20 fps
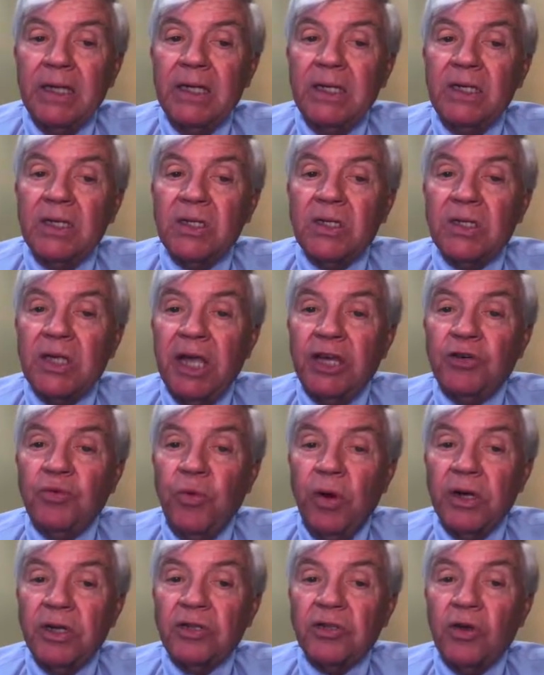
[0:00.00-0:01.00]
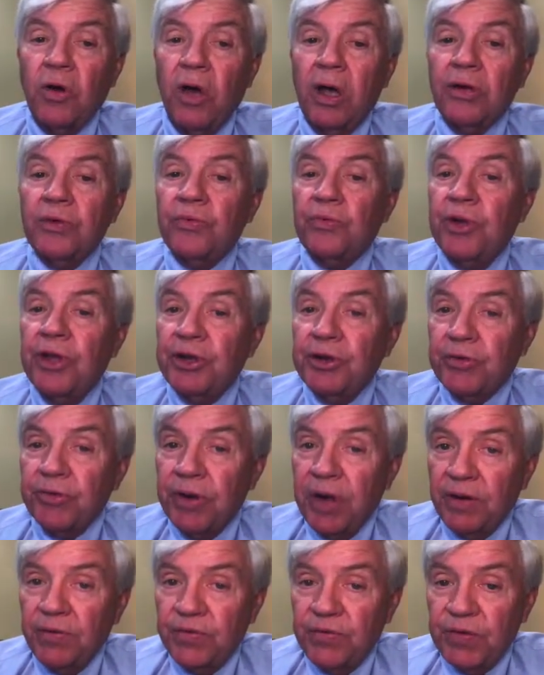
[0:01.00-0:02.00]
Stage 1 is called
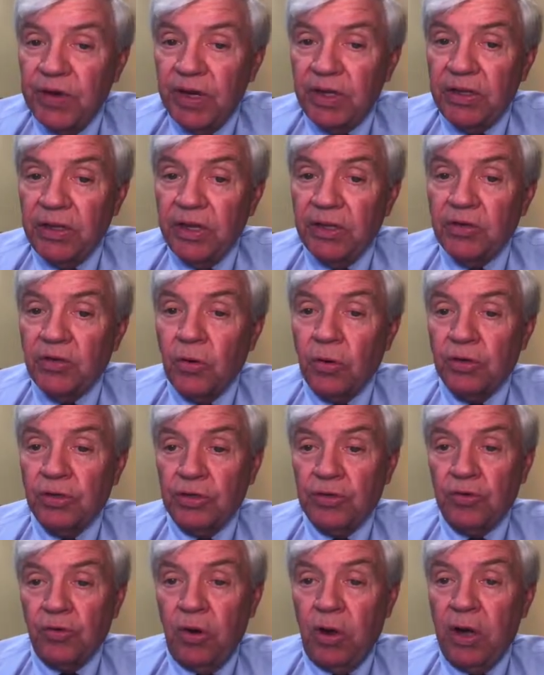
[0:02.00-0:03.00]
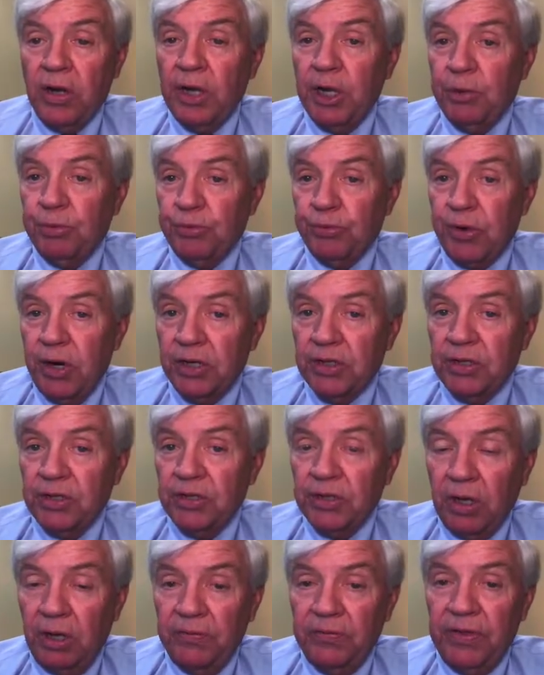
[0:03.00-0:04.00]
recreate feelings or strong
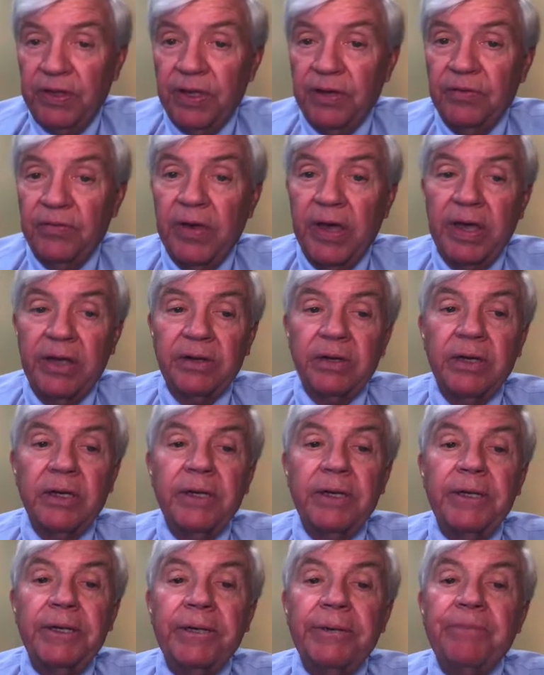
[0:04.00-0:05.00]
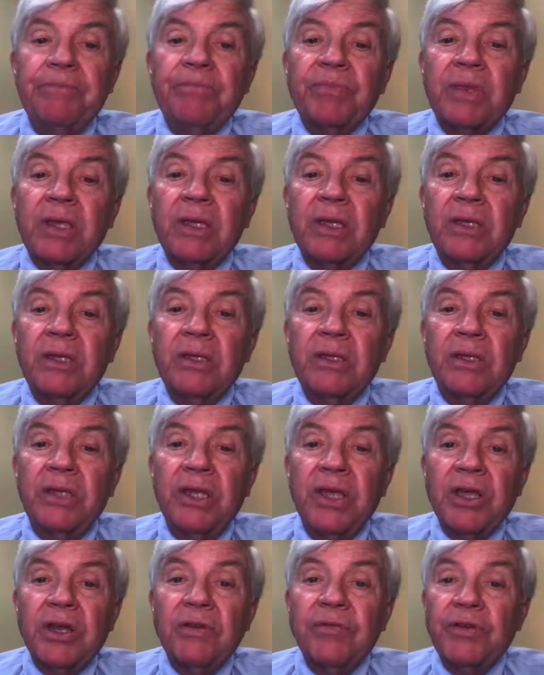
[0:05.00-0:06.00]
impressions of the event.
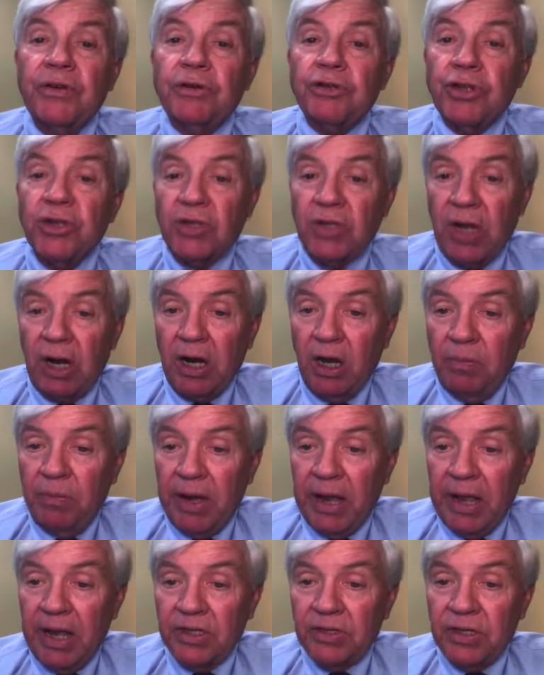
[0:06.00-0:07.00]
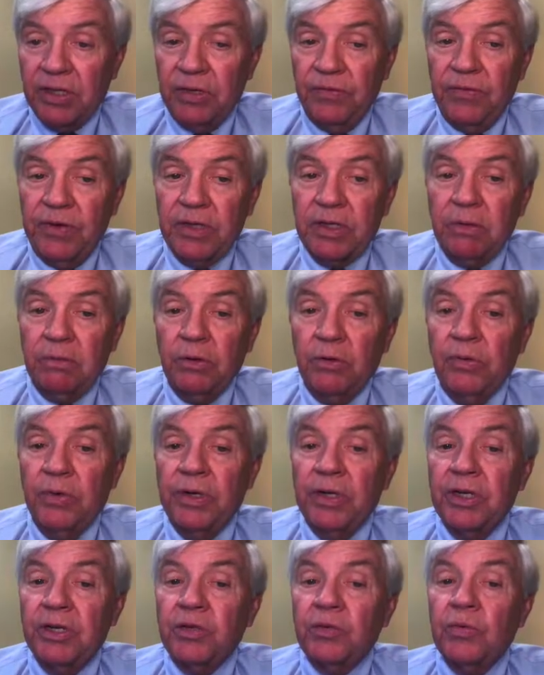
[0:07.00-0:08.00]
The interviewer should start out by asking the victim or
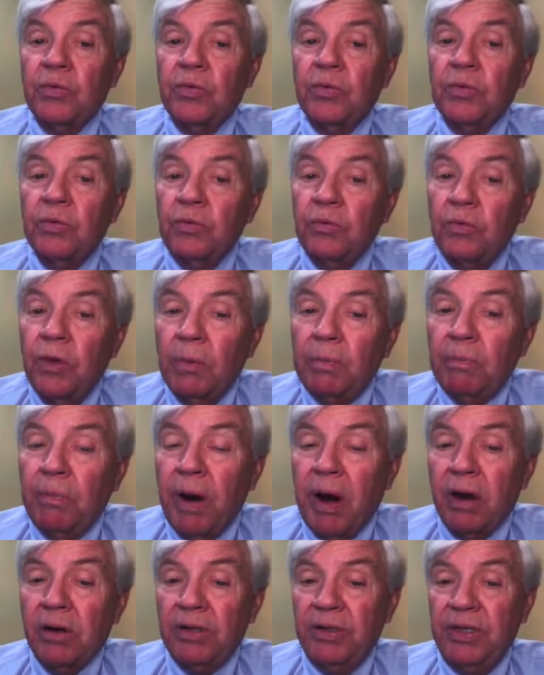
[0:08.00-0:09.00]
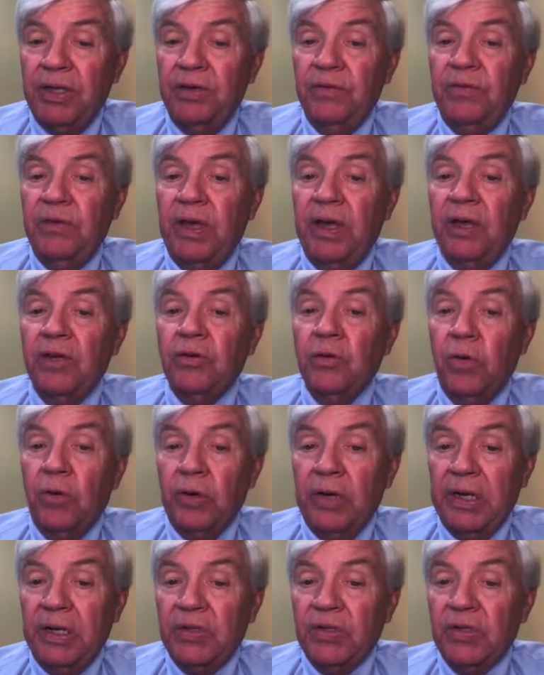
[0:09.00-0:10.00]
witness what part of the event
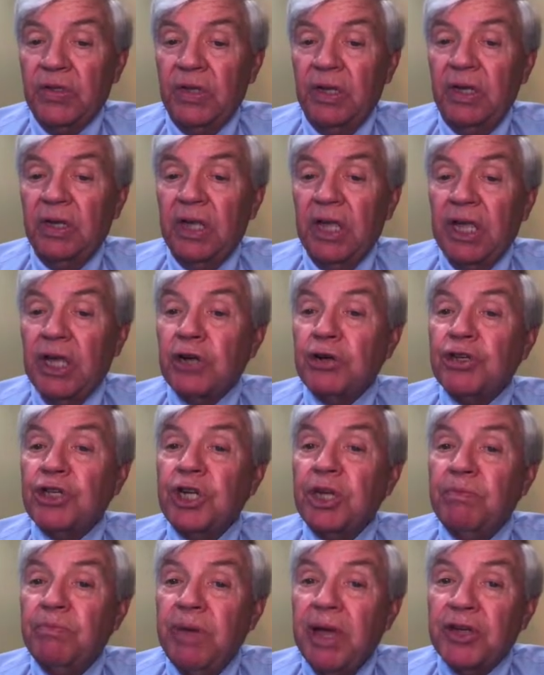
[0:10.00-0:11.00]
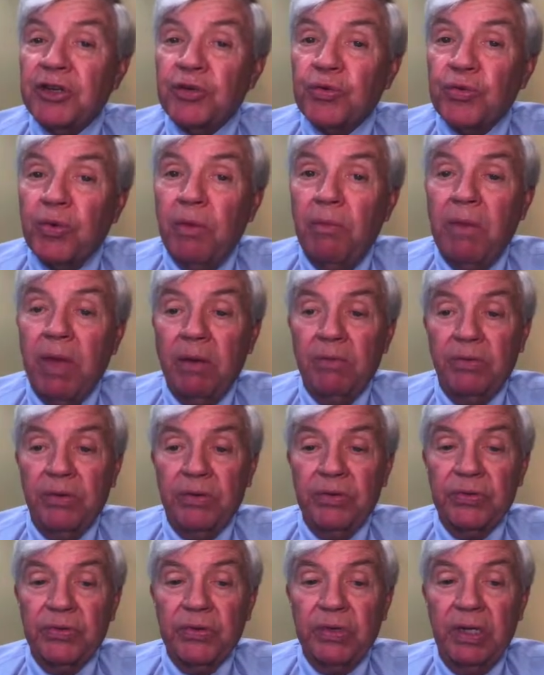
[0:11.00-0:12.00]
or incident he or she best
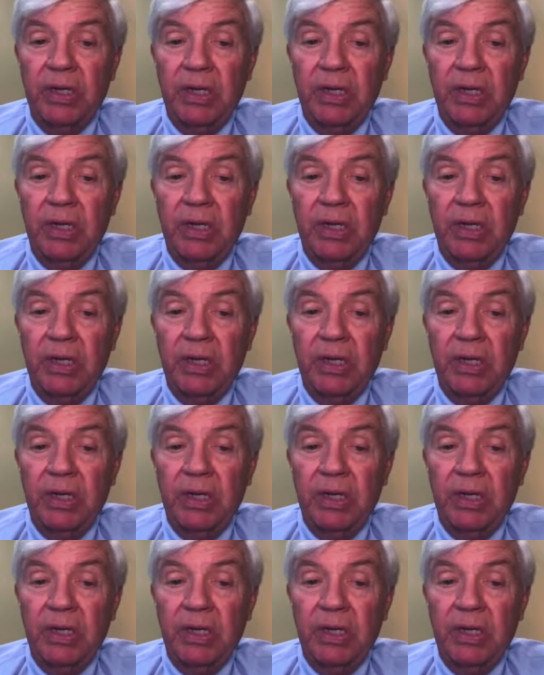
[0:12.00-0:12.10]
remembers.